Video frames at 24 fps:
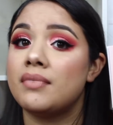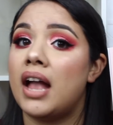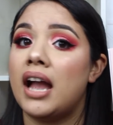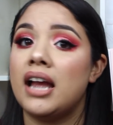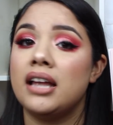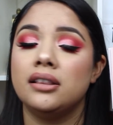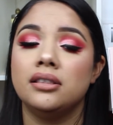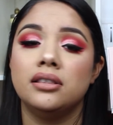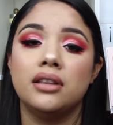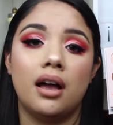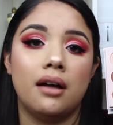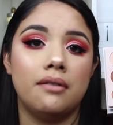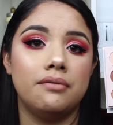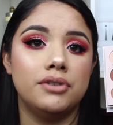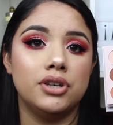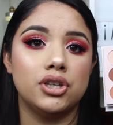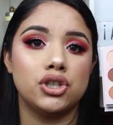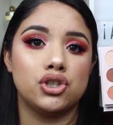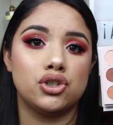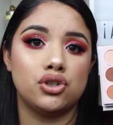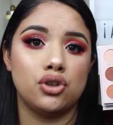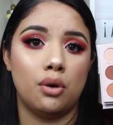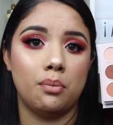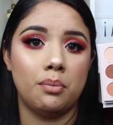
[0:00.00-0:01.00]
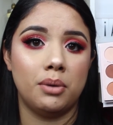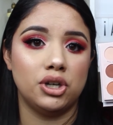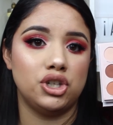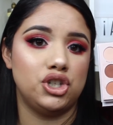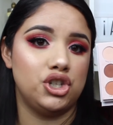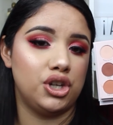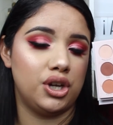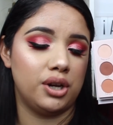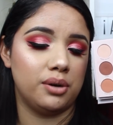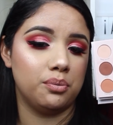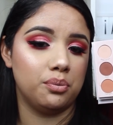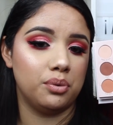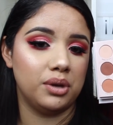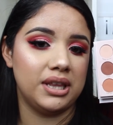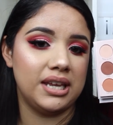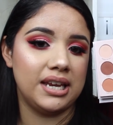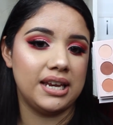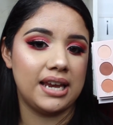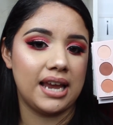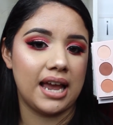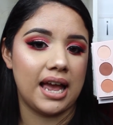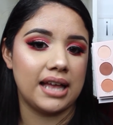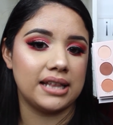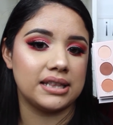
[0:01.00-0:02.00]
I love this so much. You can
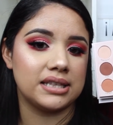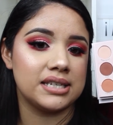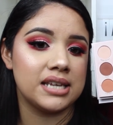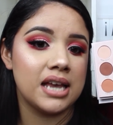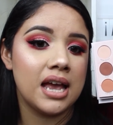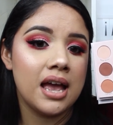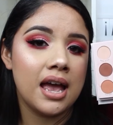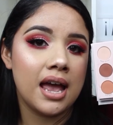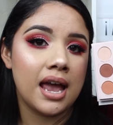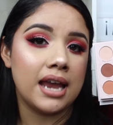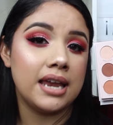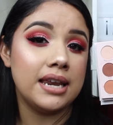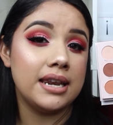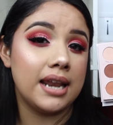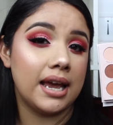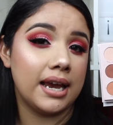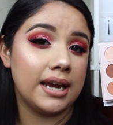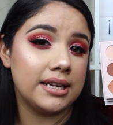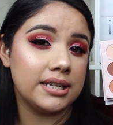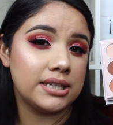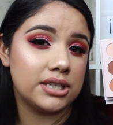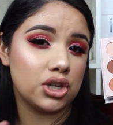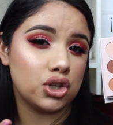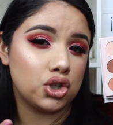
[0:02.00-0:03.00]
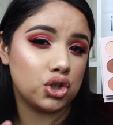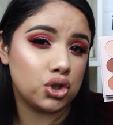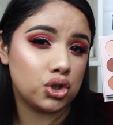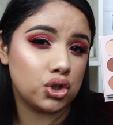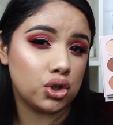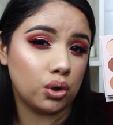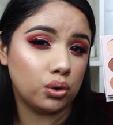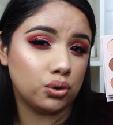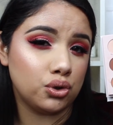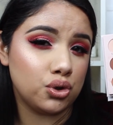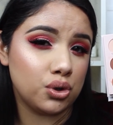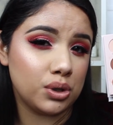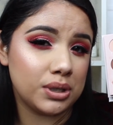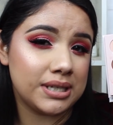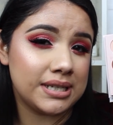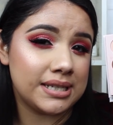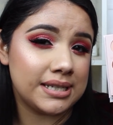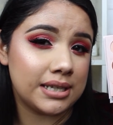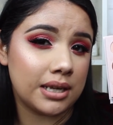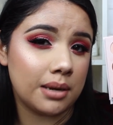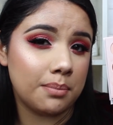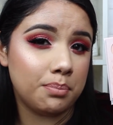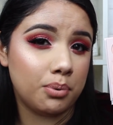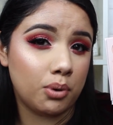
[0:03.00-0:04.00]
really get a nice sultry
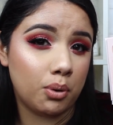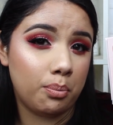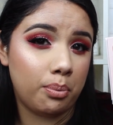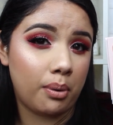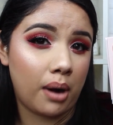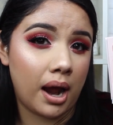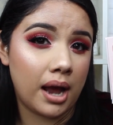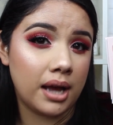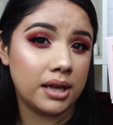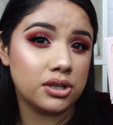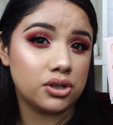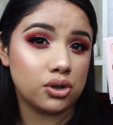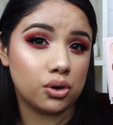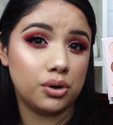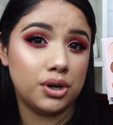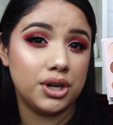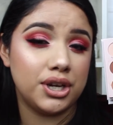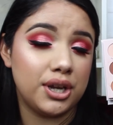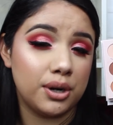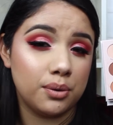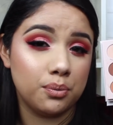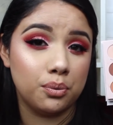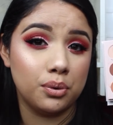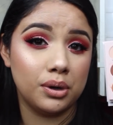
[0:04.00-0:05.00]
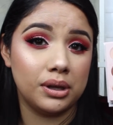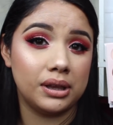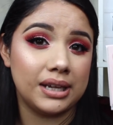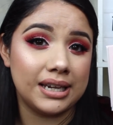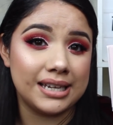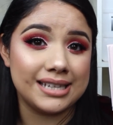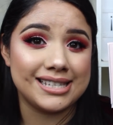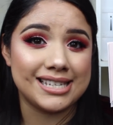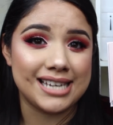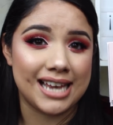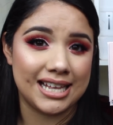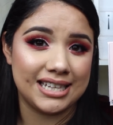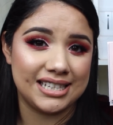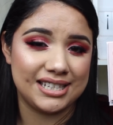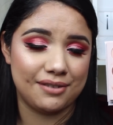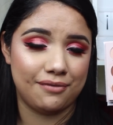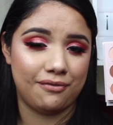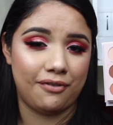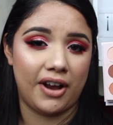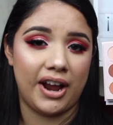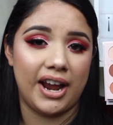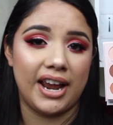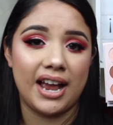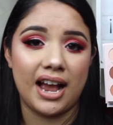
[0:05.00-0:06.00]
simple bronze, or you can really
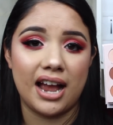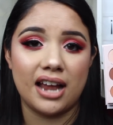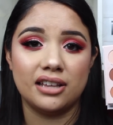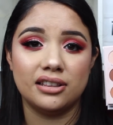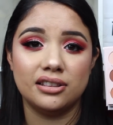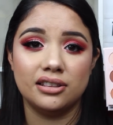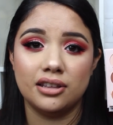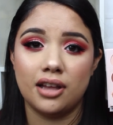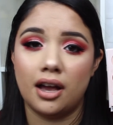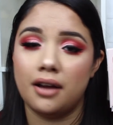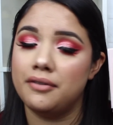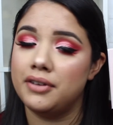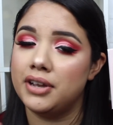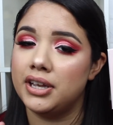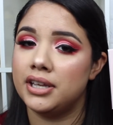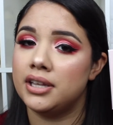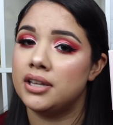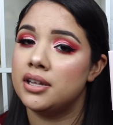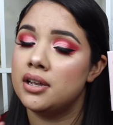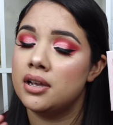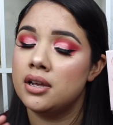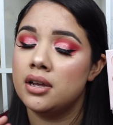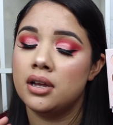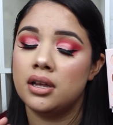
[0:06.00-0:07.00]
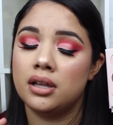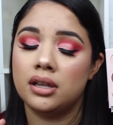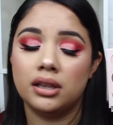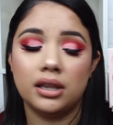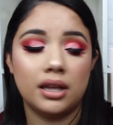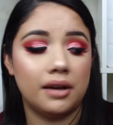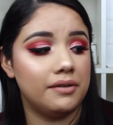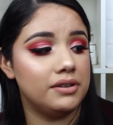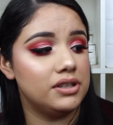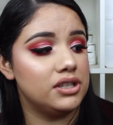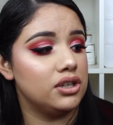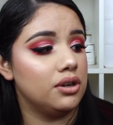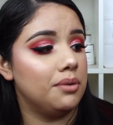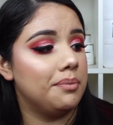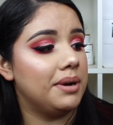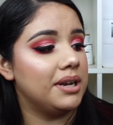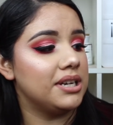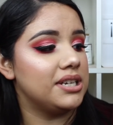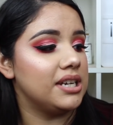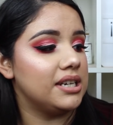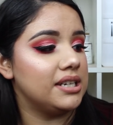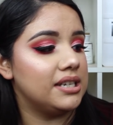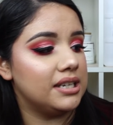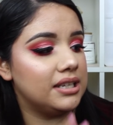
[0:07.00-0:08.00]
intensify it. I love it so
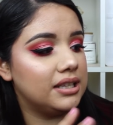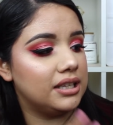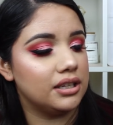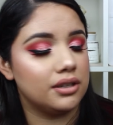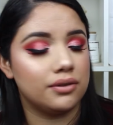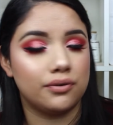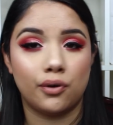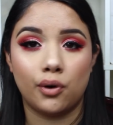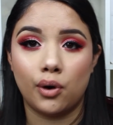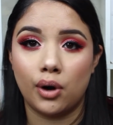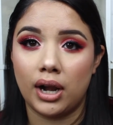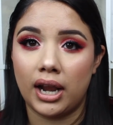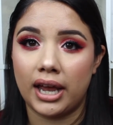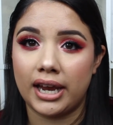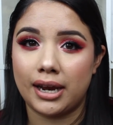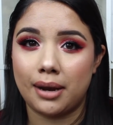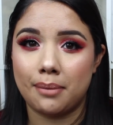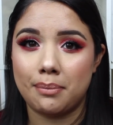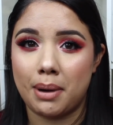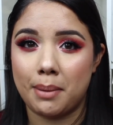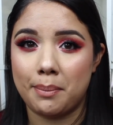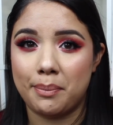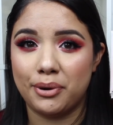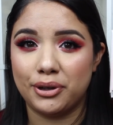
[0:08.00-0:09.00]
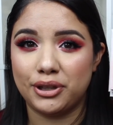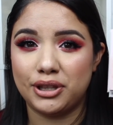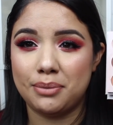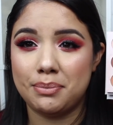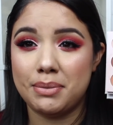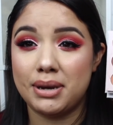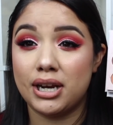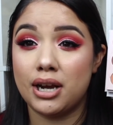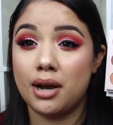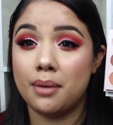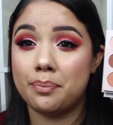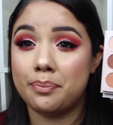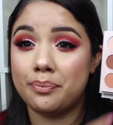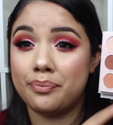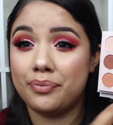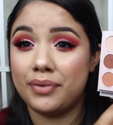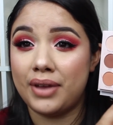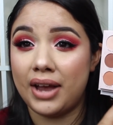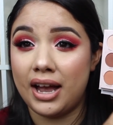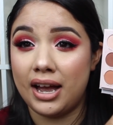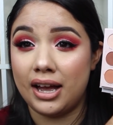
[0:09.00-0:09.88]
much. I did this for like my birthday makeup.